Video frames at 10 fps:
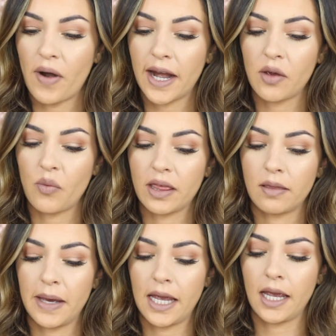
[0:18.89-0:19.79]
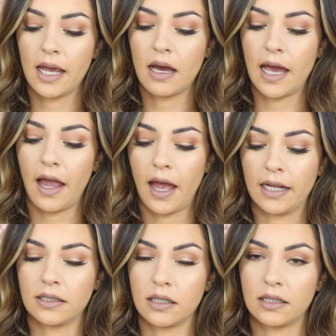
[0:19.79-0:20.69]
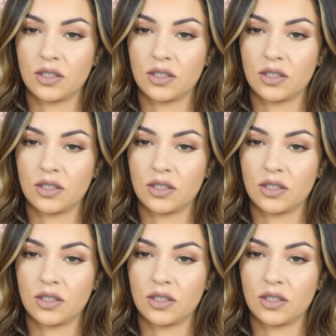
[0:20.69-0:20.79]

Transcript: ready with me, and